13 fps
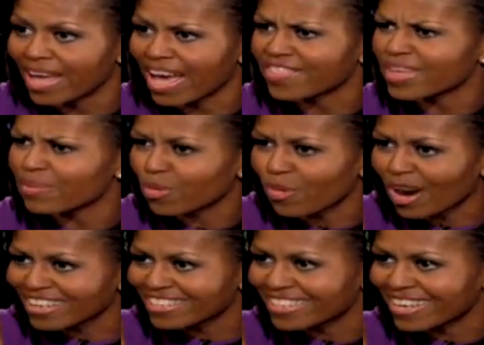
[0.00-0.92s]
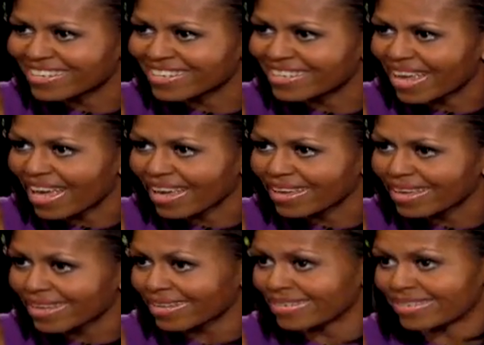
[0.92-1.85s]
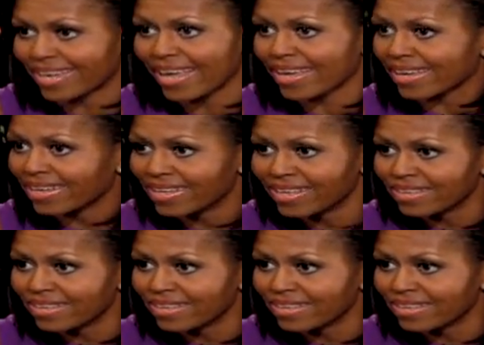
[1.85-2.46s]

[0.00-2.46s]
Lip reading: I think Barack said today he can take,